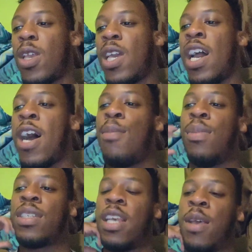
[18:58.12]
how
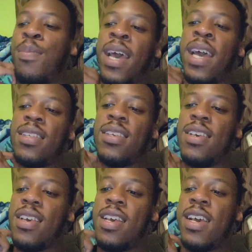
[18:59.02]
much impact
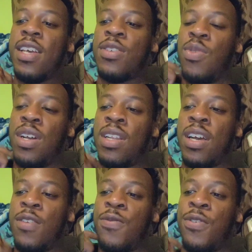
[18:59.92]
has one
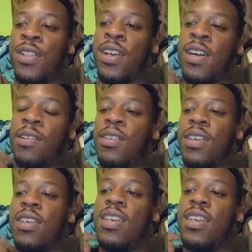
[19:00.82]
done for the culture,